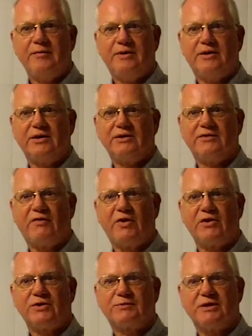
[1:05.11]
Because of
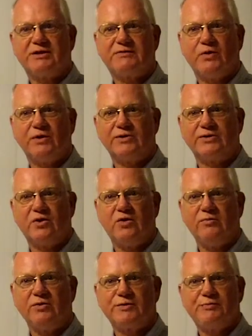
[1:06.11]
aerospace foil's
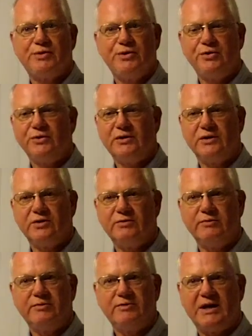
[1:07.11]
almost pure
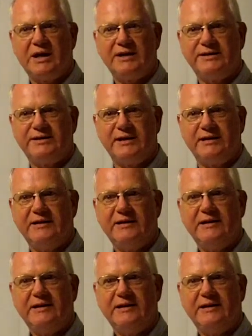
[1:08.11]
aluminum content,